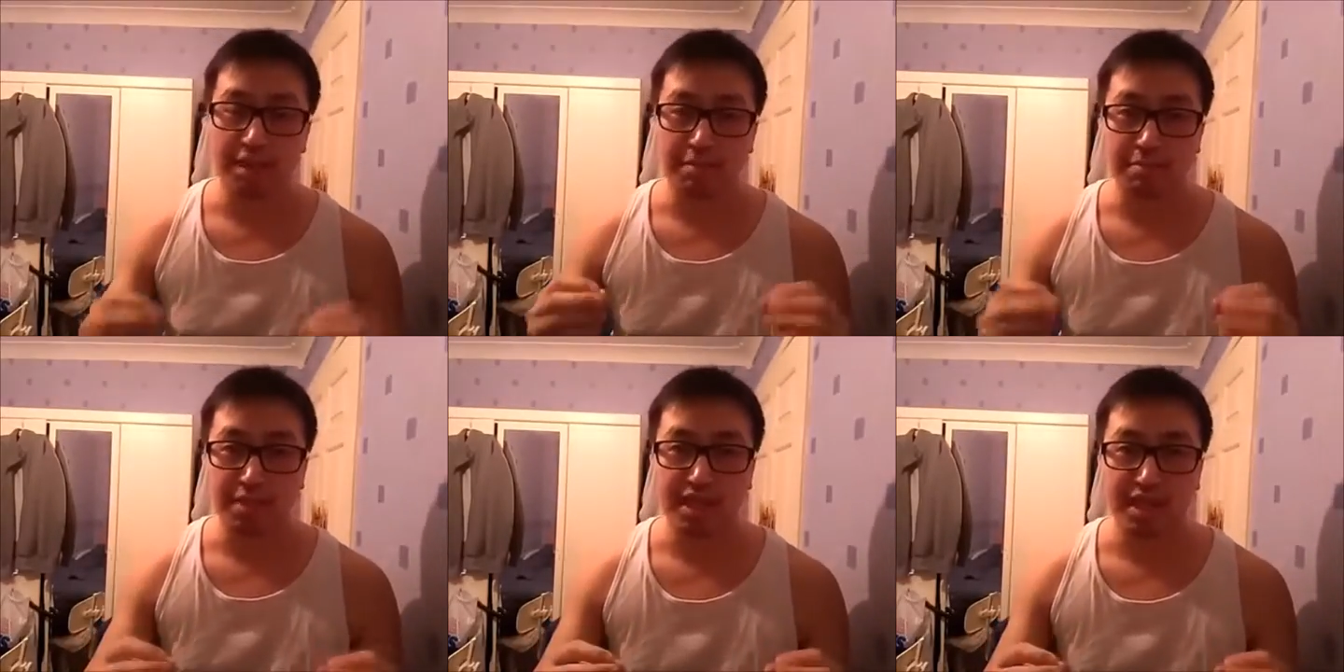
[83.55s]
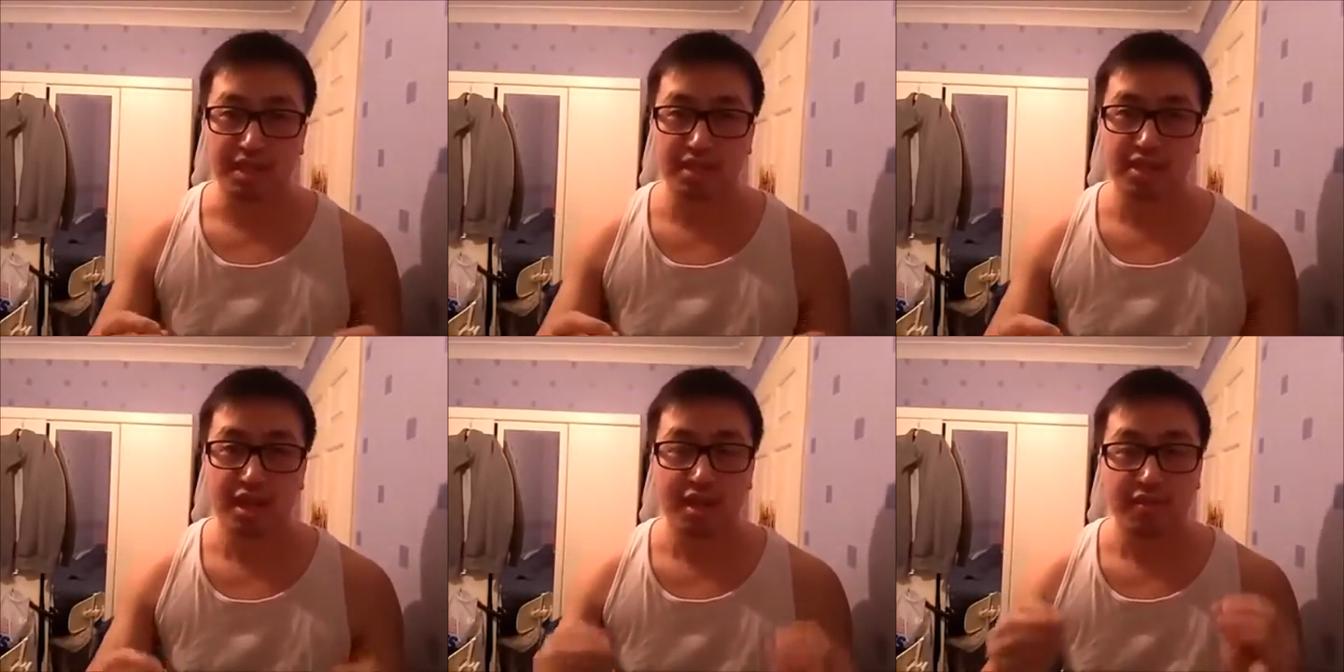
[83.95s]
it
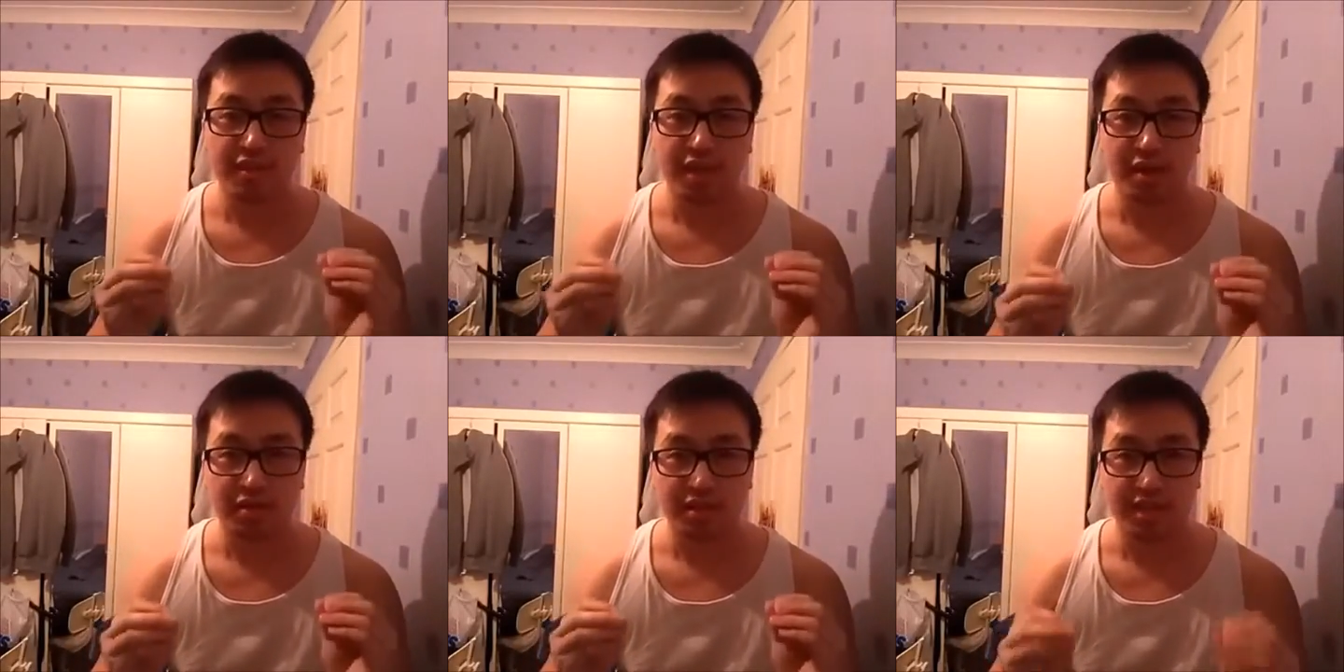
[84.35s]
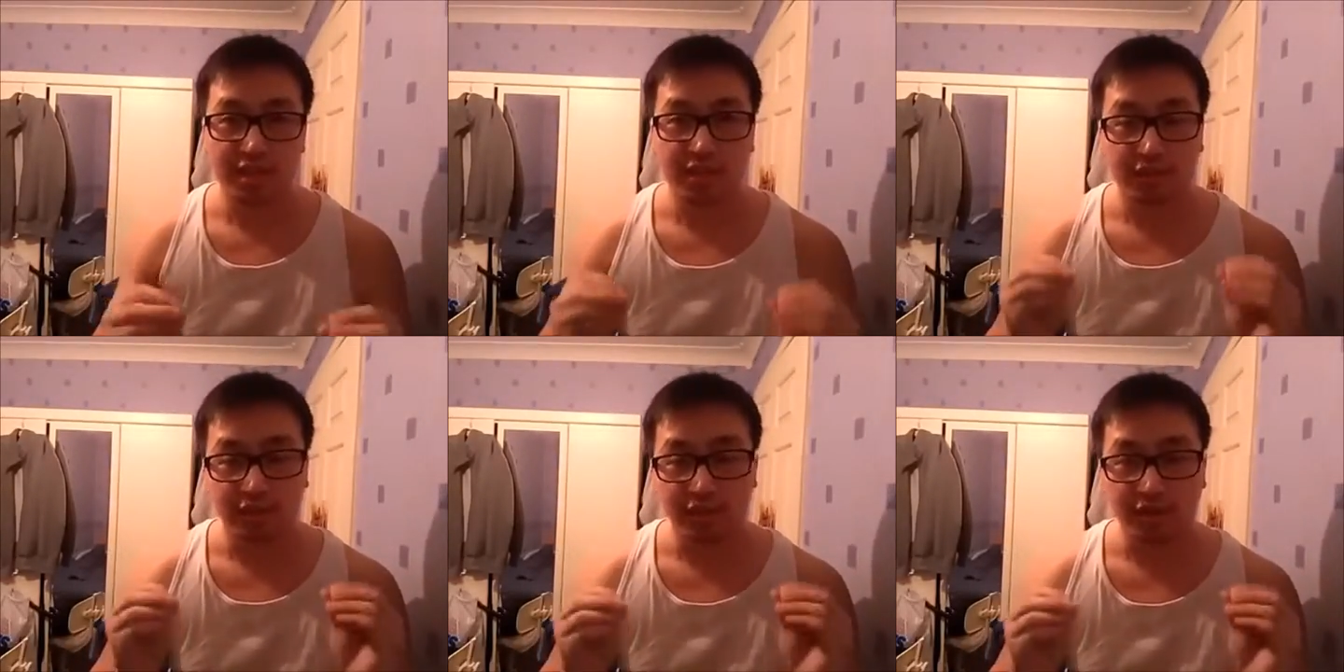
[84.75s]
means they are
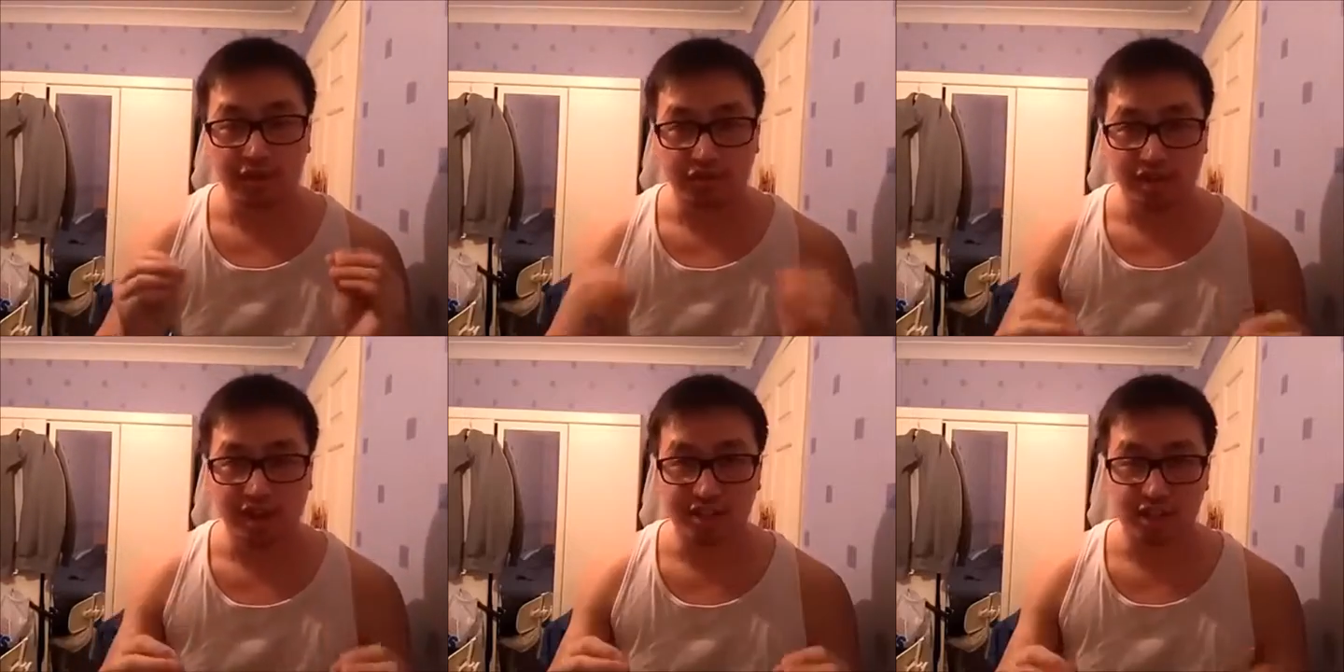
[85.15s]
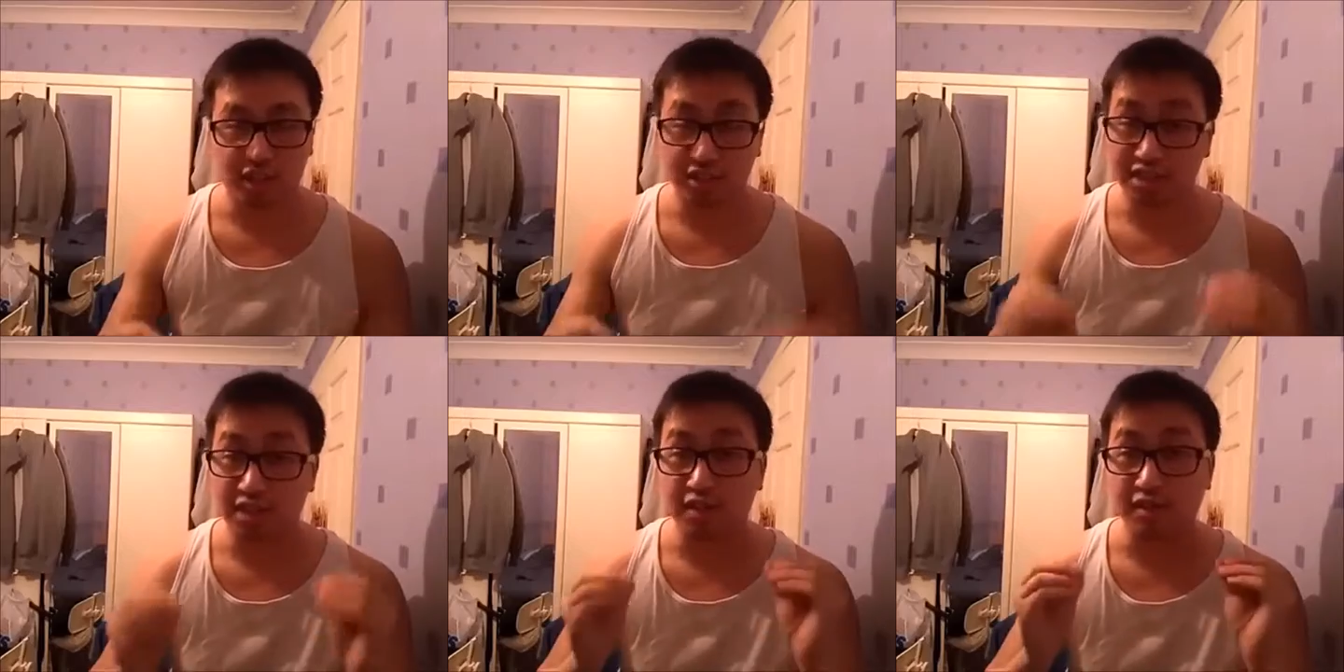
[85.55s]
still very
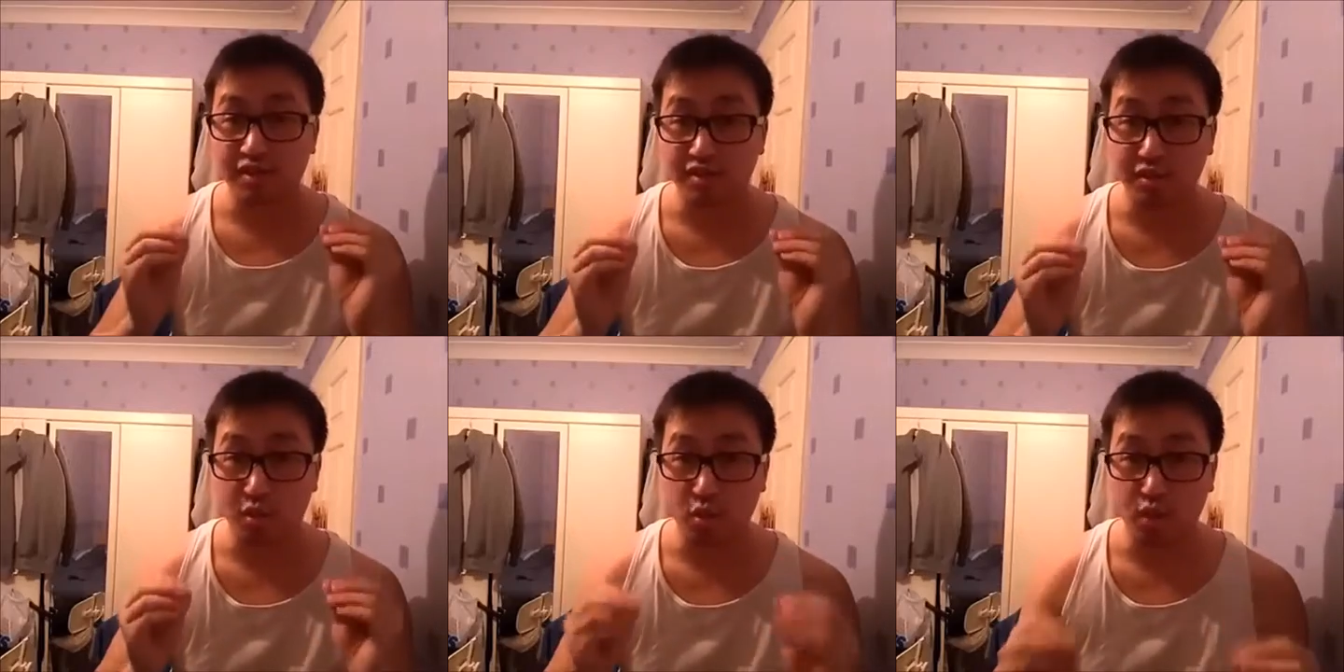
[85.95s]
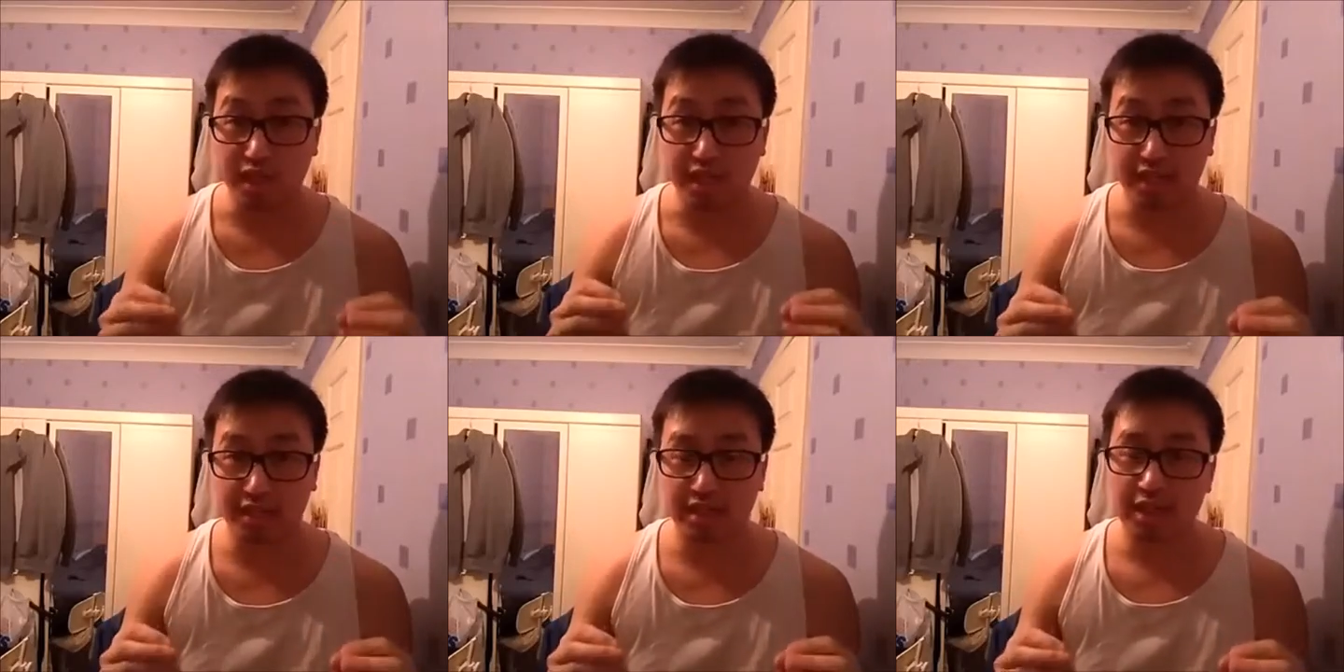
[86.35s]
fragile, still very
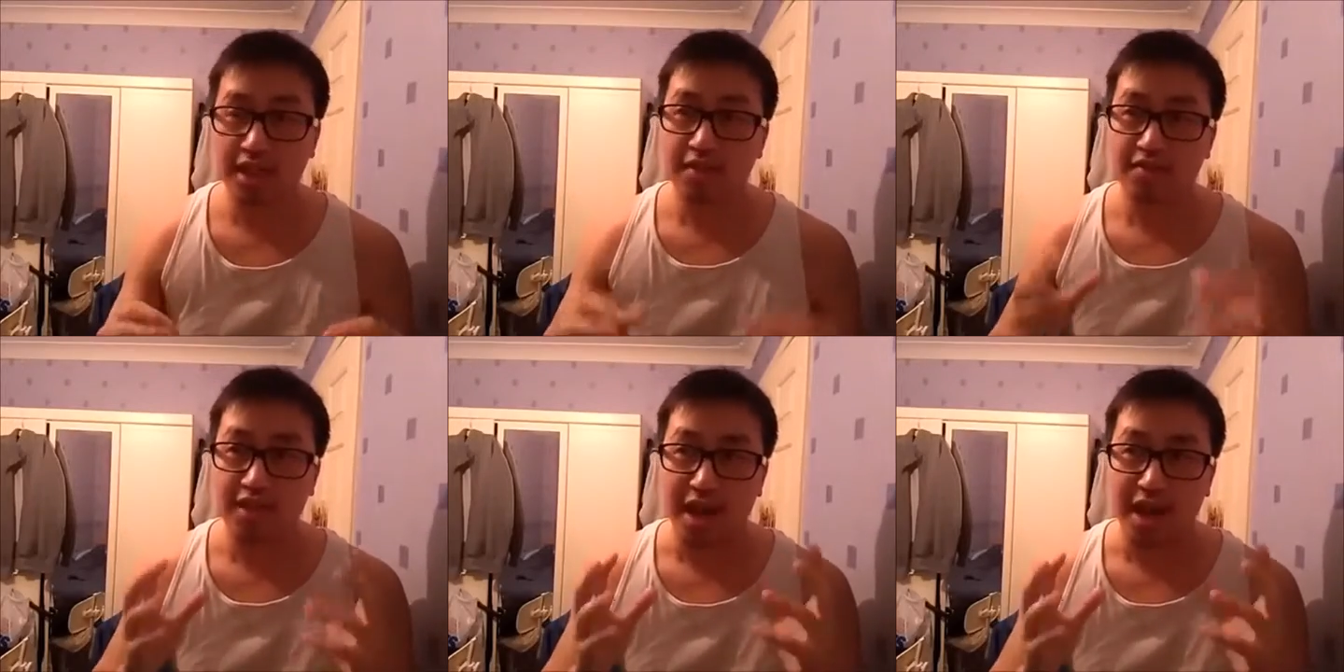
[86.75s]
weak.